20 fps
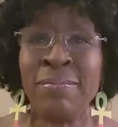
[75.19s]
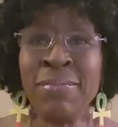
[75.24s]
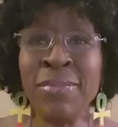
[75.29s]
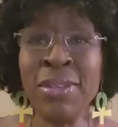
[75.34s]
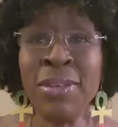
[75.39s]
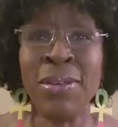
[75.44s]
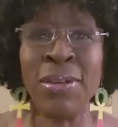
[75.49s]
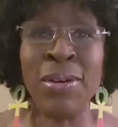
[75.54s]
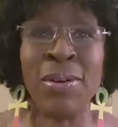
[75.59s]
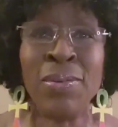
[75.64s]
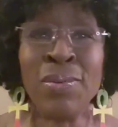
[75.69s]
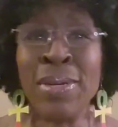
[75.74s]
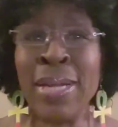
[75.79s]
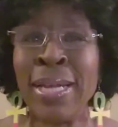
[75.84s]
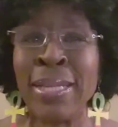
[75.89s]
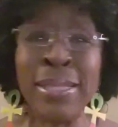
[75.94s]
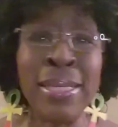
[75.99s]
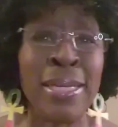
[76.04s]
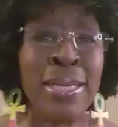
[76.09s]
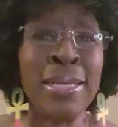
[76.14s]
You know,
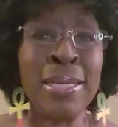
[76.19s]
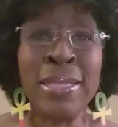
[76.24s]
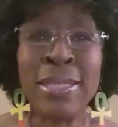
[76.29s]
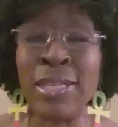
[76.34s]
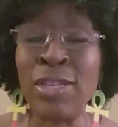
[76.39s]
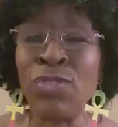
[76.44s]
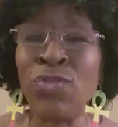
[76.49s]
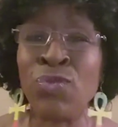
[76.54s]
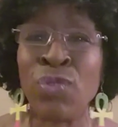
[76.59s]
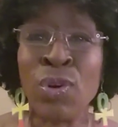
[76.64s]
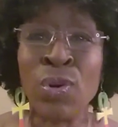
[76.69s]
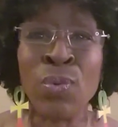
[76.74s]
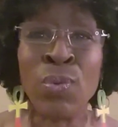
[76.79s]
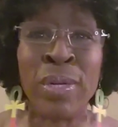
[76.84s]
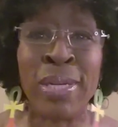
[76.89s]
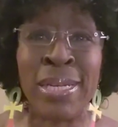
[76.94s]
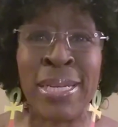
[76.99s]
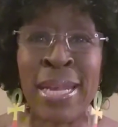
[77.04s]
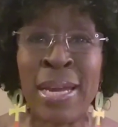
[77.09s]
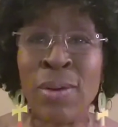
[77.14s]
not that anything's wrong
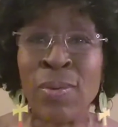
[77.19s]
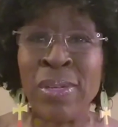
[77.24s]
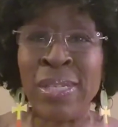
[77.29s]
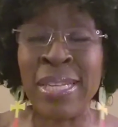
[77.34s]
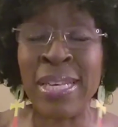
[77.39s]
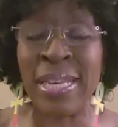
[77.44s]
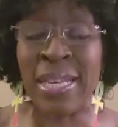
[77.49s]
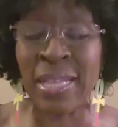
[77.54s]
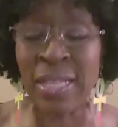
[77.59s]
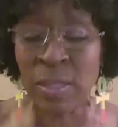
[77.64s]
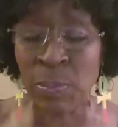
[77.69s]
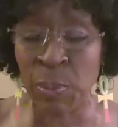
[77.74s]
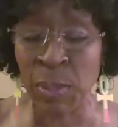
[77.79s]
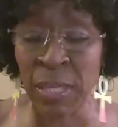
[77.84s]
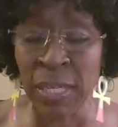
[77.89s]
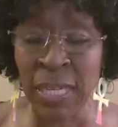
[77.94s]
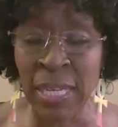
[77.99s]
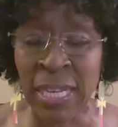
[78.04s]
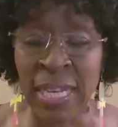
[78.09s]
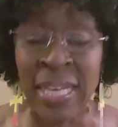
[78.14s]
with it nowadays,
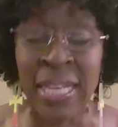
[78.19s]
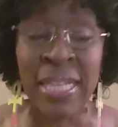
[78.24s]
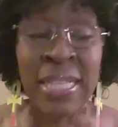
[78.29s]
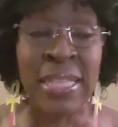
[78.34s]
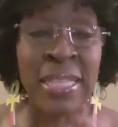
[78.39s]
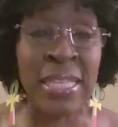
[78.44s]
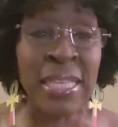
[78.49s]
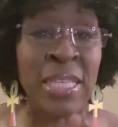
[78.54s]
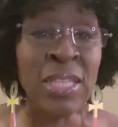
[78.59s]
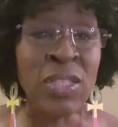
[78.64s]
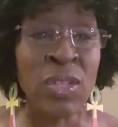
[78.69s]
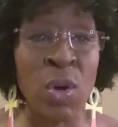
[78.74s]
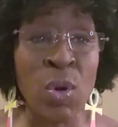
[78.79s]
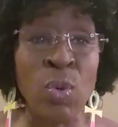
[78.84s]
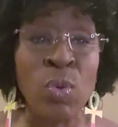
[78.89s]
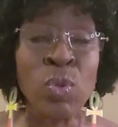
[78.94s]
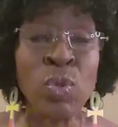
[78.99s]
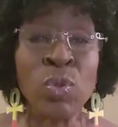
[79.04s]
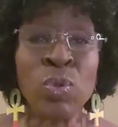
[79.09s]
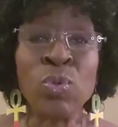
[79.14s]
but these
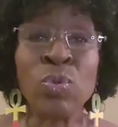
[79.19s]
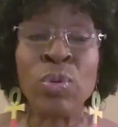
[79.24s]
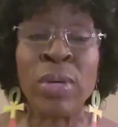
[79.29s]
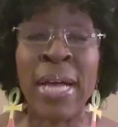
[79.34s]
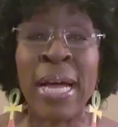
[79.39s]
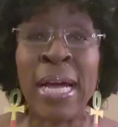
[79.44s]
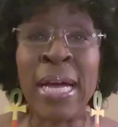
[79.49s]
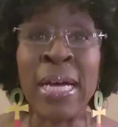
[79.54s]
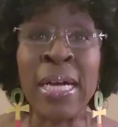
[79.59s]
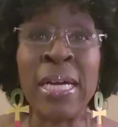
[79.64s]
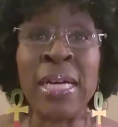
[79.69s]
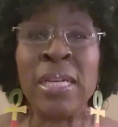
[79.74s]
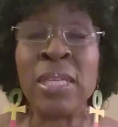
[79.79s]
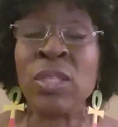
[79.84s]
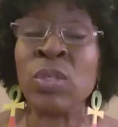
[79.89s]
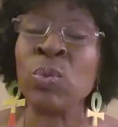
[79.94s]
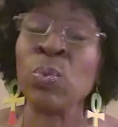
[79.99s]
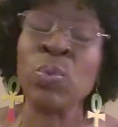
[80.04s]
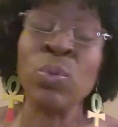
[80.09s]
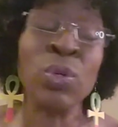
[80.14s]
old school
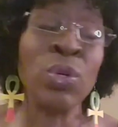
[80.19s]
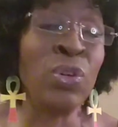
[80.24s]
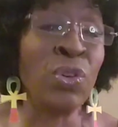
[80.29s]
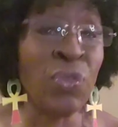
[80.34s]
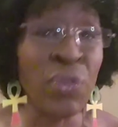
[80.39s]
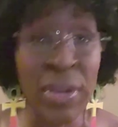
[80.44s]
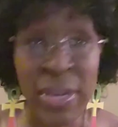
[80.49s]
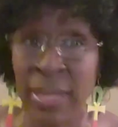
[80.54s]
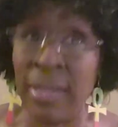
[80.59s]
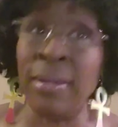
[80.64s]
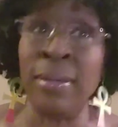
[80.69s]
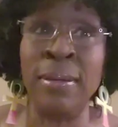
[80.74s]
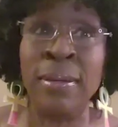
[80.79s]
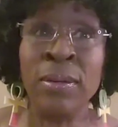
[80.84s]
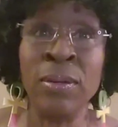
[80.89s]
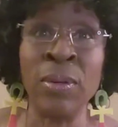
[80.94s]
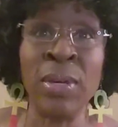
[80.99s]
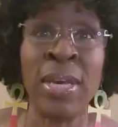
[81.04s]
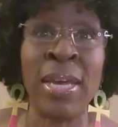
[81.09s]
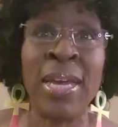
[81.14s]
guys were great.
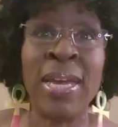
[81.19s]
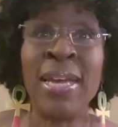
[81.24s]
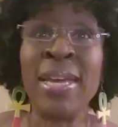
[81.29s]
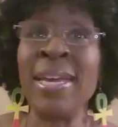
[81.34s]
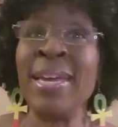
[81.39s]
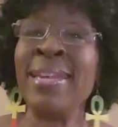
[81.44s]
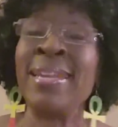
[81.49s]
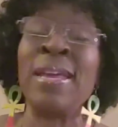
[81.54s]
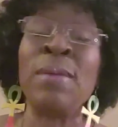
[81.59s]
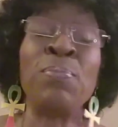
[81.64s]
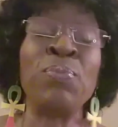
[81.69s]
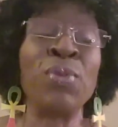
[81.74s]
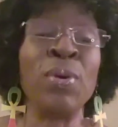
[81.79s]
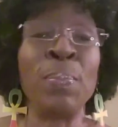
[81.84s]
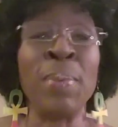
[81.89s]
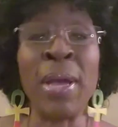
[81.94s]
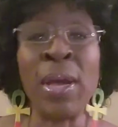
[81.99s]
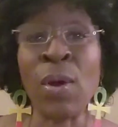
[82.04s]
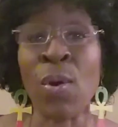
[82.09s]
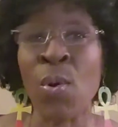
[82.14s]
Okay, they
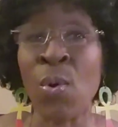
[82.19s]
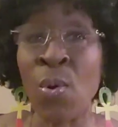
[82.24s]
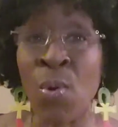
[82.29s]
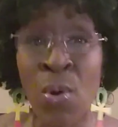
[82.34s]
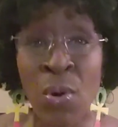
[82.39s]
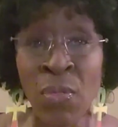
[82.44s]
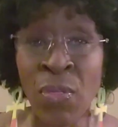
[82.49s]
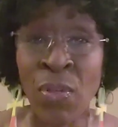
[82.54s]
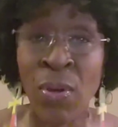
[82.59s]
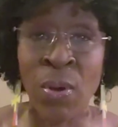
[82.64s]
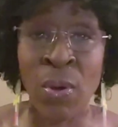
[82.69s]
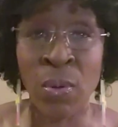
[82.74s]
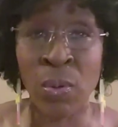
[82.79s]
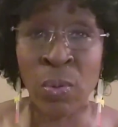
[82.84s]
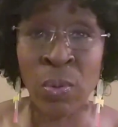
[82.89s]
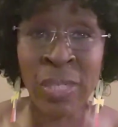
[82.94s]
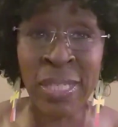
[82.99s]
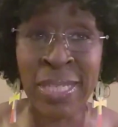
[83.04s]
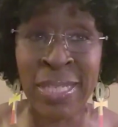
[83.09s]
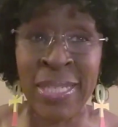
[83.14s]
brought back all the
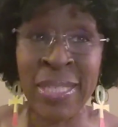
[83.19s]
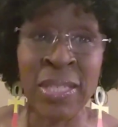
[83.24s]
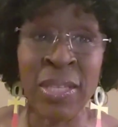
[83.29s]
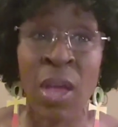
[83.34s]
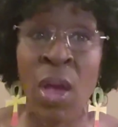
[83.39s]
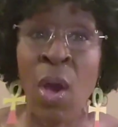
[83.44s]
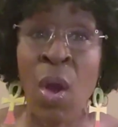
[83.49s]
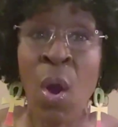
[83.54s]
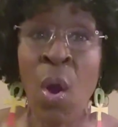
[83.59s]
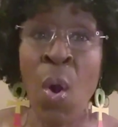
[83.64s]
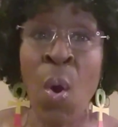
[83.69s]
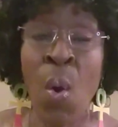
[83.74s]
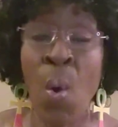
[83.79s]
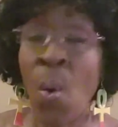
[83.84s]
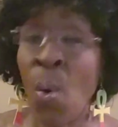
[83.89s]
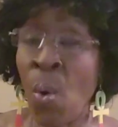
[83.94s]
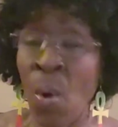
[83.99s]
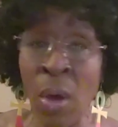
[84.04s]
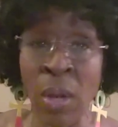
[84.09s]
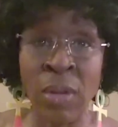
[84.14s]
oldies
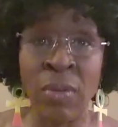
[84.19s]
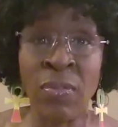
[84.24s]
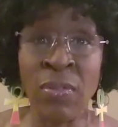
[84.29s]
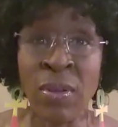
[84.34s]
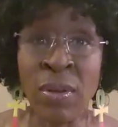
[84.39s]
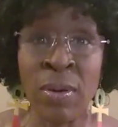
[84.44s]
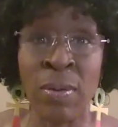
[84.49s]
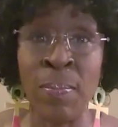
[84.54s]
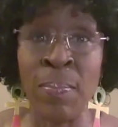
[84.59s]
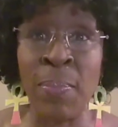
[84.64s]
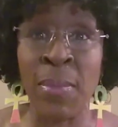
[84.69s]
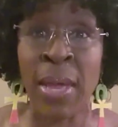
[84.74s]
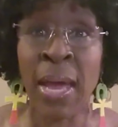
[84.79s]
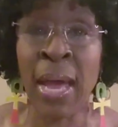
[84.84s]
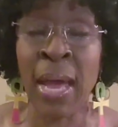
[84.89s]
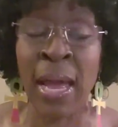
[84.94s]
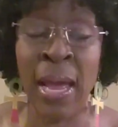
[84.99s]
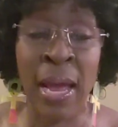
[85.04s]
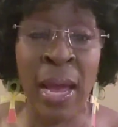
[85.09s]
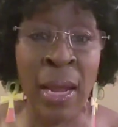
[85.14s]
all of them.
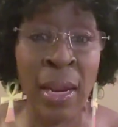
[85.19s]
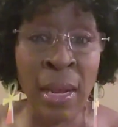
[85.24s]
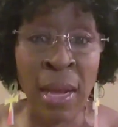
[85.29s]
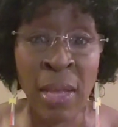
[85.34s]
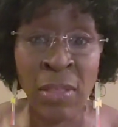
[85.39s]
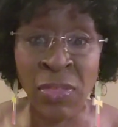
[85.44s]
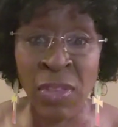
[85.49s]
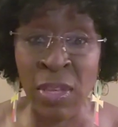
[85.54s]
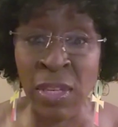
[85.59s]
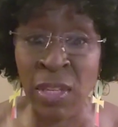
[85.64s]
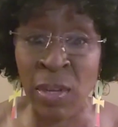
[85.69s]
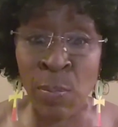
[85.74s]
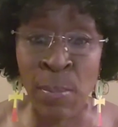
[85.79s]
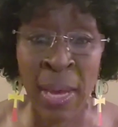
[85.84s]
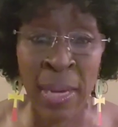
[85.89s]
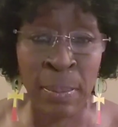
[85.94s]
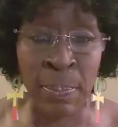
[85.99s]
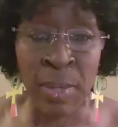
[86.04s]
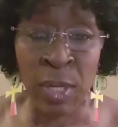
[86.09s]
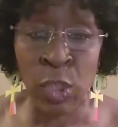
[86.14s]
I, I, I think there
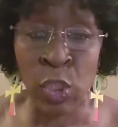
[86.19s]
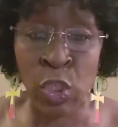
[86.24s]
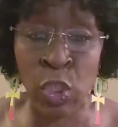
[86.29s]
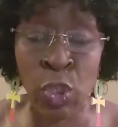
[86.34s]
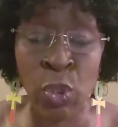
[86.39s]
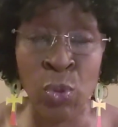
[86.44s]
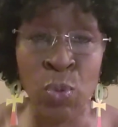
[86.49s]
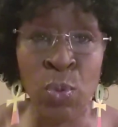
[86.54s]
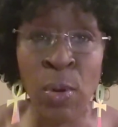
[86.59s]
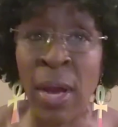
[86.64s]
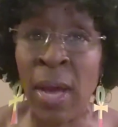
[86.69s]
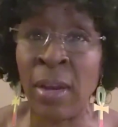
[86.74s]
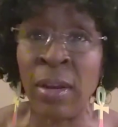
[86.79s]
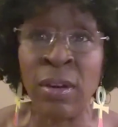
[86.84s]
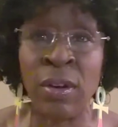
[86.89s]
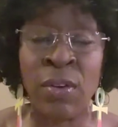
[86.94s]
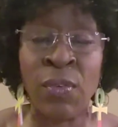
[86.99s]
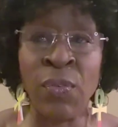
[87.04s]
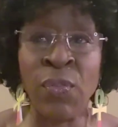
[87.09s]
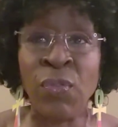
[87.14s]
might have been two out
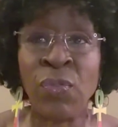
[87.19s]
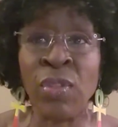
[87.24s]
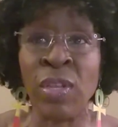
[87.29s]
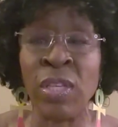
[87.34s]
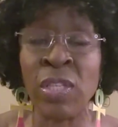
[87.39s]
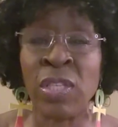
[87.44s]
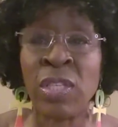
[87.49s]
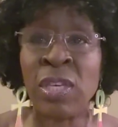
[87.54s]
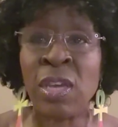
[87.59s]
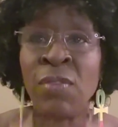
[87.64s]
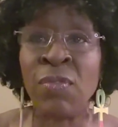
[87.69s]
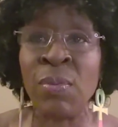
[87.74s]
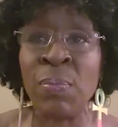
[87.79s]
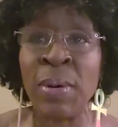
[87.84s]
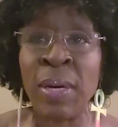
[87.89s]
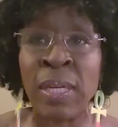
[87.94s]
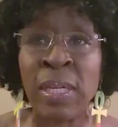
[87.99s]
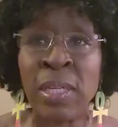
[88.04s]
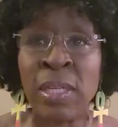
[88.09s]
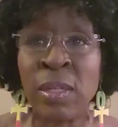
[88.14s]
of the, let's see,
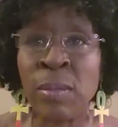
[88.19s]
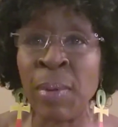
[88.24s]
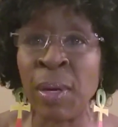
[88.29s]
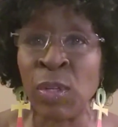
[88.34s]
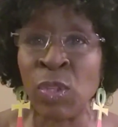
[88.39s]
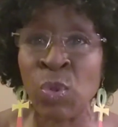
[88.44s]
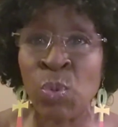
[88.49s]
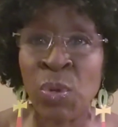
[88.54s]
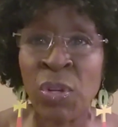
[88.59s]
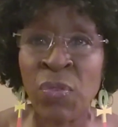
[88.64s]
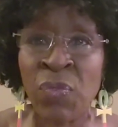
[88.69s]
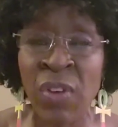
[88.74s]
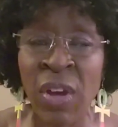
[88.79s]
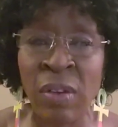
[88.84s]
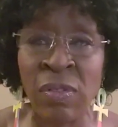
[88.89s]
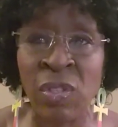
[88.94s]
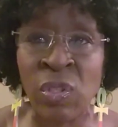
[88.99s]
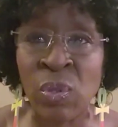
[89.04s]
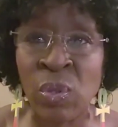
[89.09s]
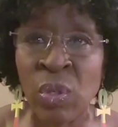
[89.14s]
everybody did about
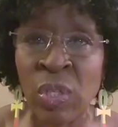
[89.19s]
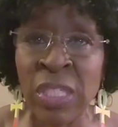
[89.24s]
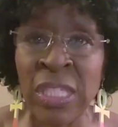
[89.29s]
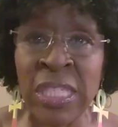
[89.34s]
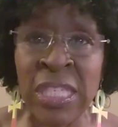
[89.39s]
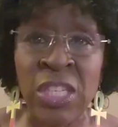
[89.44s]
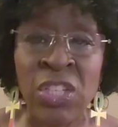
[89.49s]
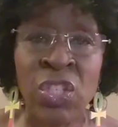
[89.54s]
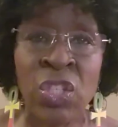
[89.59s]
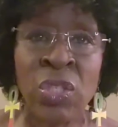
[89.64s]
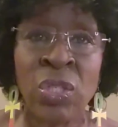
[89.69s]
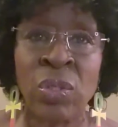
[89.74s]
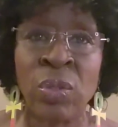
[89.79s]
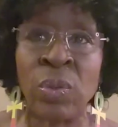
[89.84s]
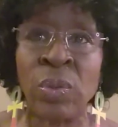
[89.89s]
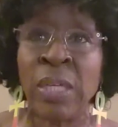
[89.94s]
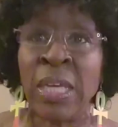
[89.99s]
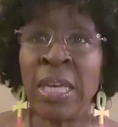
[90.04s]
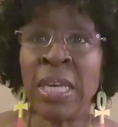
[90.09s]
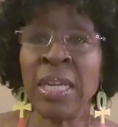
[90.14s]
25 songs each.
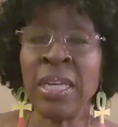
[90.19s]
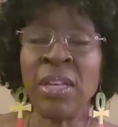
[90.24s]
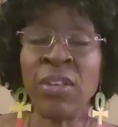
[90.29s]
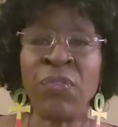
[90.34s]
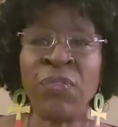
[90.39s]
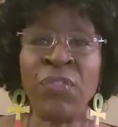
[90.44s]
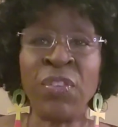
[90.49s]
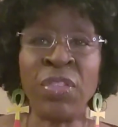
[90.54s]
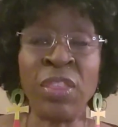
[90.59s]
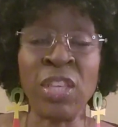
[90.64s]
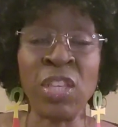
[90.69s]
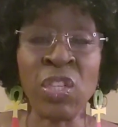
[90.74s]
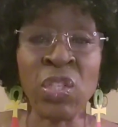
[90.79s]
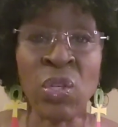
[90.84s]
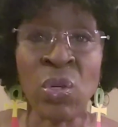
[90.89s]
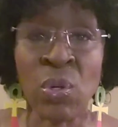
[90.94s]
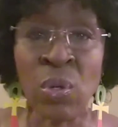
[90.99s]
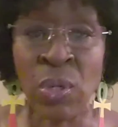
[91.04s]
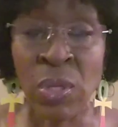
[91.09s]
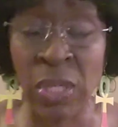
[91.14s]
So that's 50
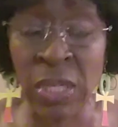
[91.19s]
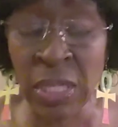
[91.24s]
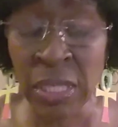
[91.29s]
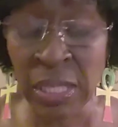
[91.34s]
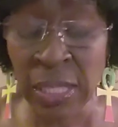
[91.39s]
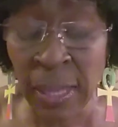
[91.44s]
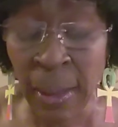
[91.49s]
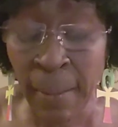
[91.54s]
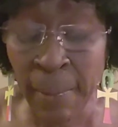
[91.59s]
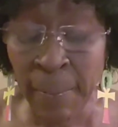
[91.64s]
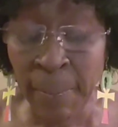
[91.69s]
songs.